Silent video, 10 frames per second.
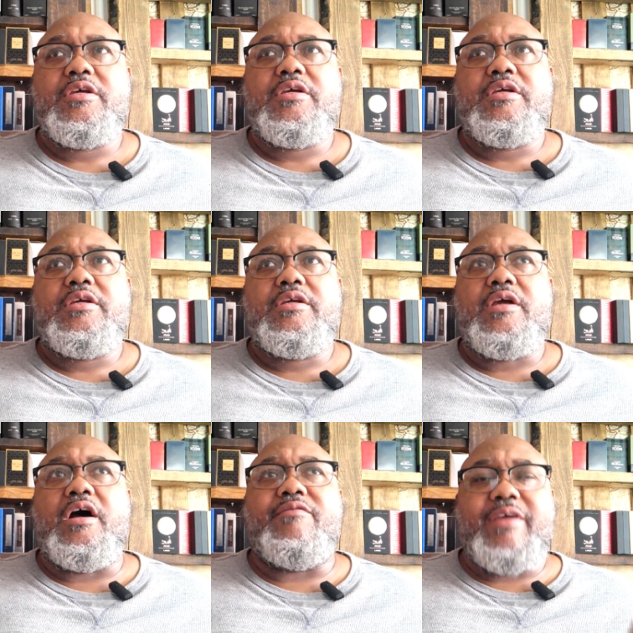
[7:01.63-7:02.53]
of
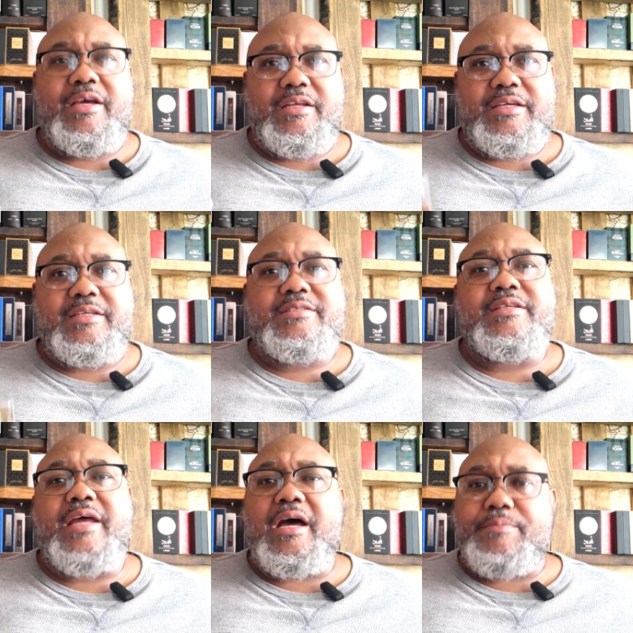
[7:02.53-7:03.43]
elegance and opulence,
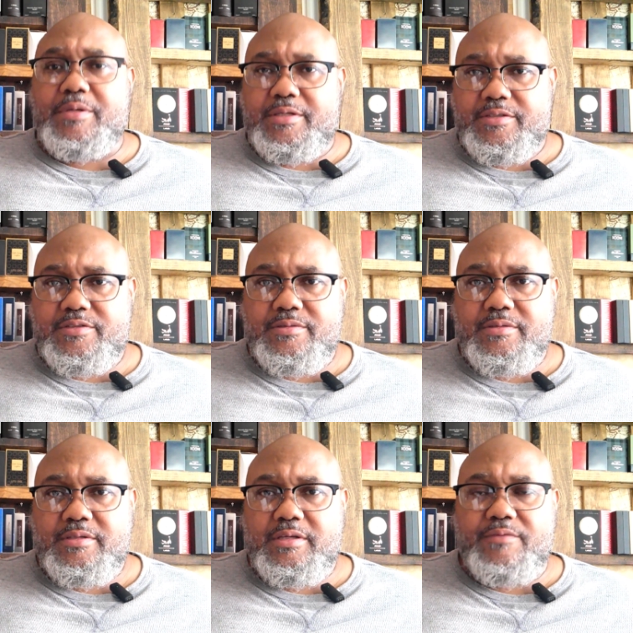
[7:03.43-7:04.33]
if that
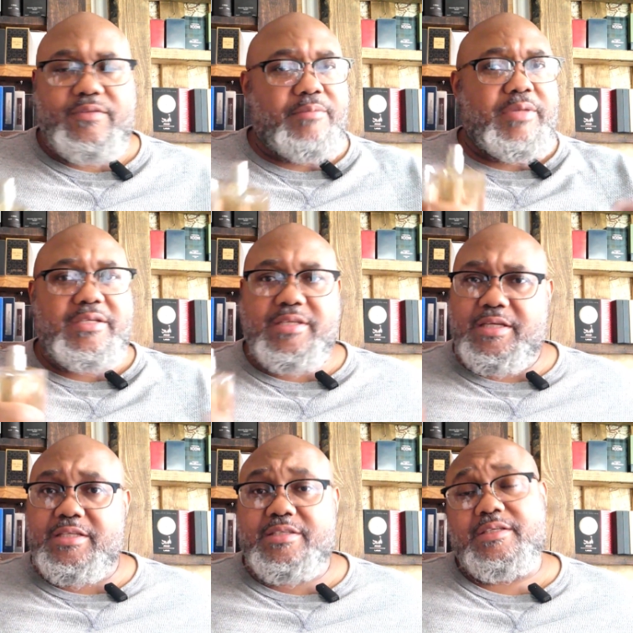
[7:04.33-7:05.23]
makes any sense at
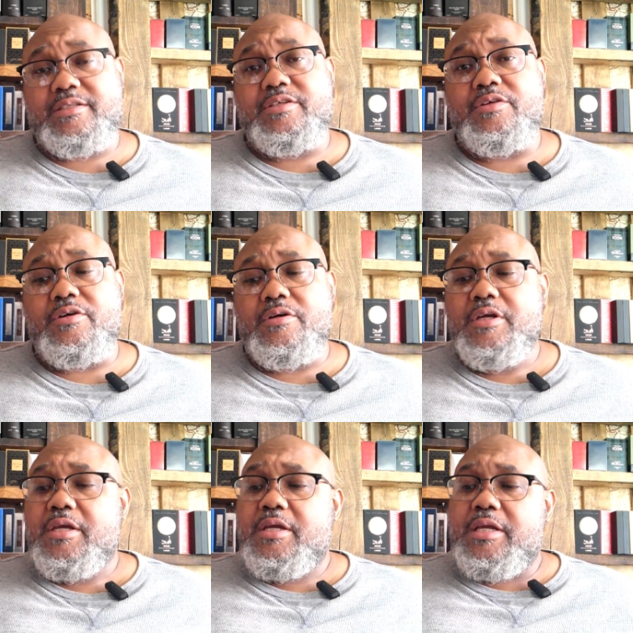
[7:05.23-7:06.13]
all. It
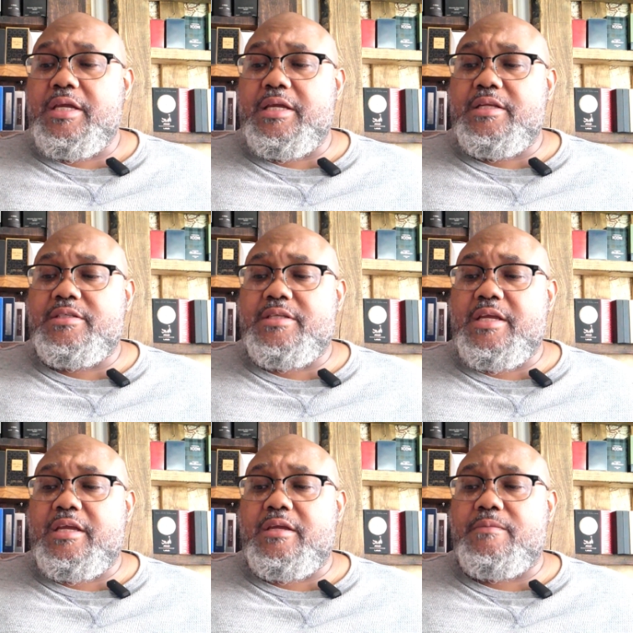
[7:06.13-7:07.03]
is a
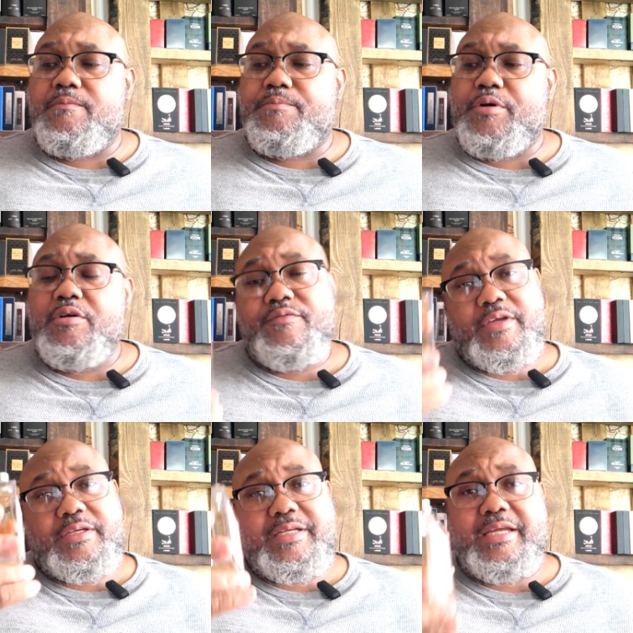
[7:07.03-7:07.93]
perfect date night
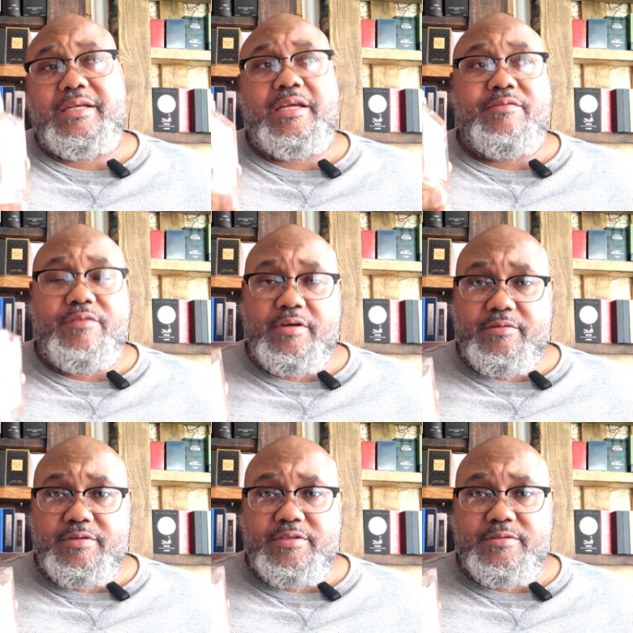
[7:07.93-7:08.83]
fragrance.
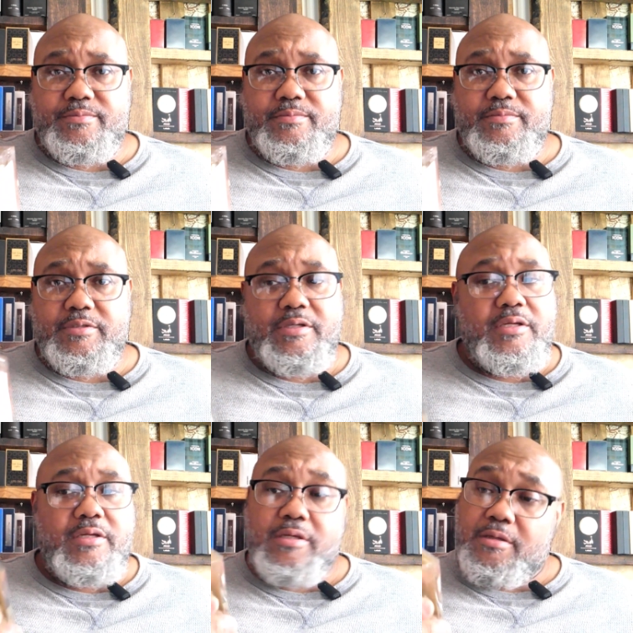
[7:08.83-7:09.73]

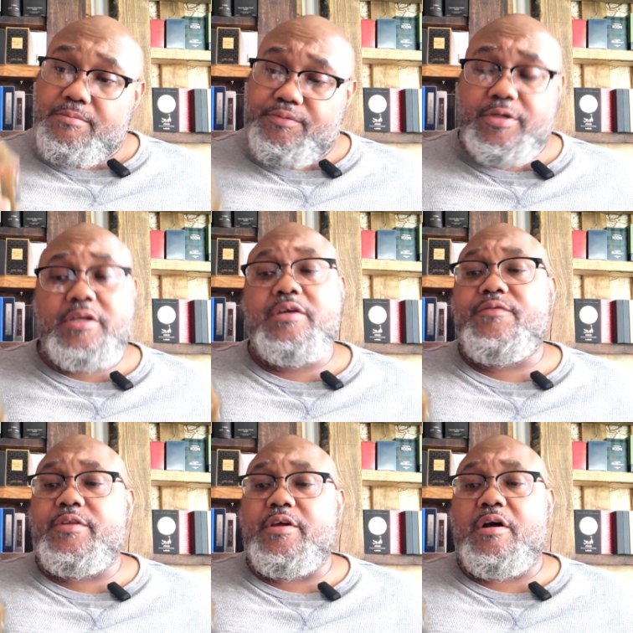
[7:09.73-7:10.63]
Pretty good for the
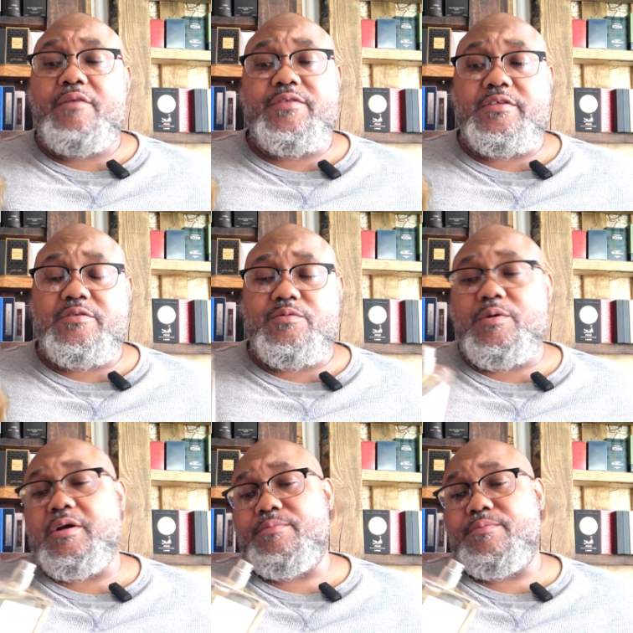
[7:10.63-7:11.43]
office as well. I'm pretty sure